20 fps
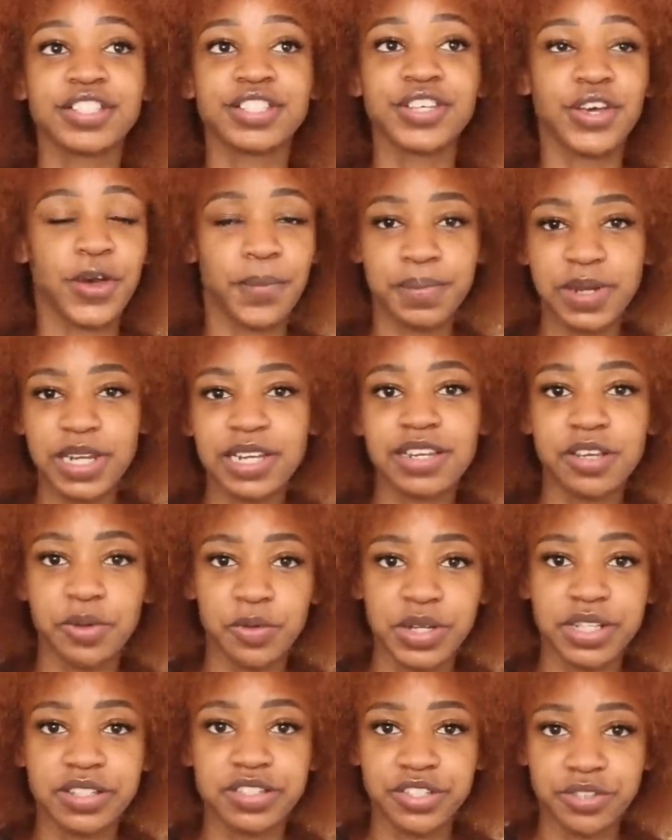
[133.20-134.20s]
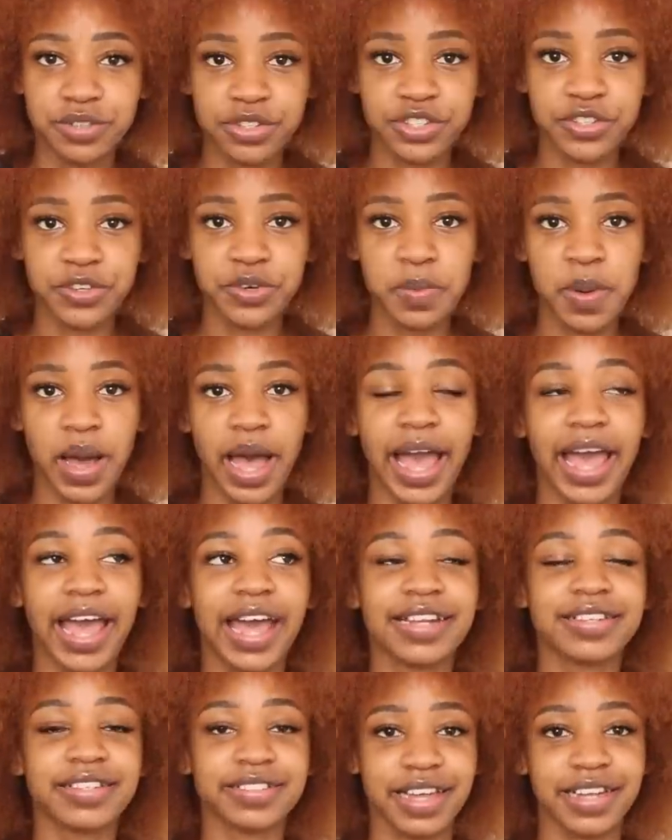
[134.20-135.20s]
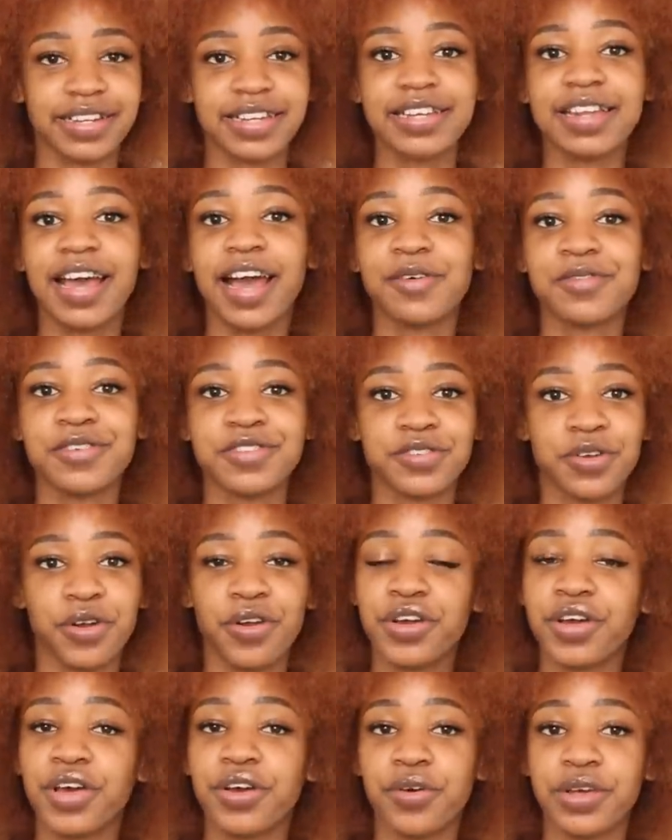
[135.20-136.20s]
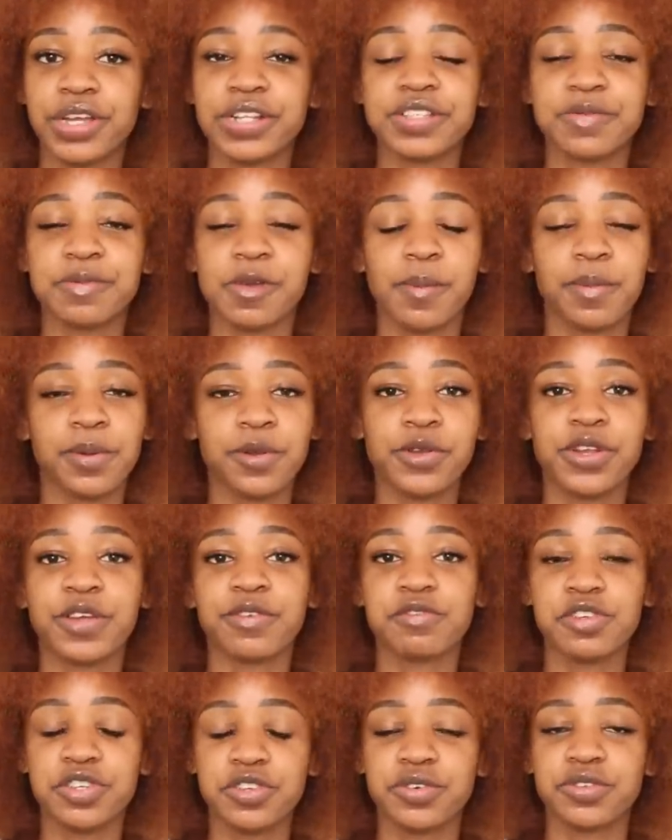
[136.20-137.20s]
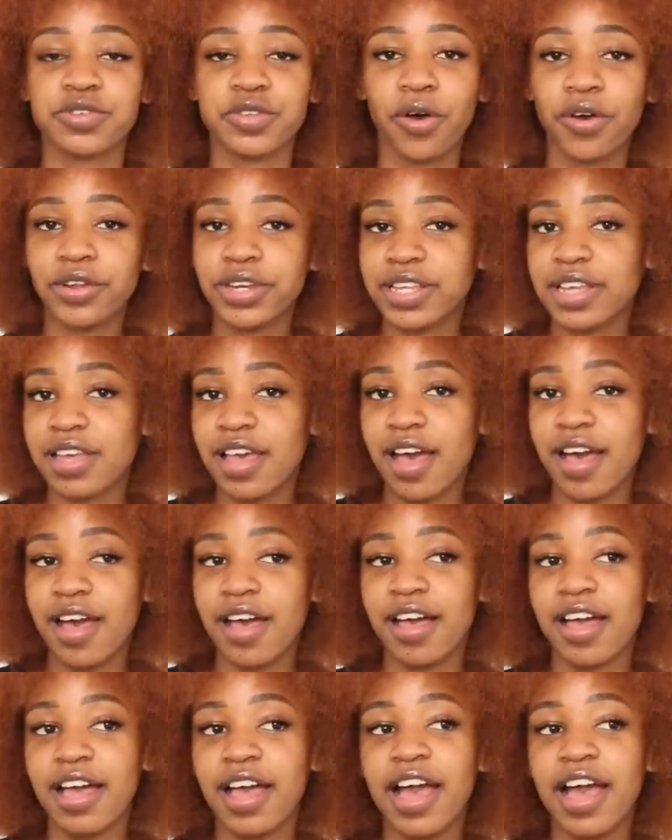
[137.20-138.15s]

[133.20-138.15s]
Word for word: to completely quit YouTube. I had decided I was no longer going to be uploading videos on here.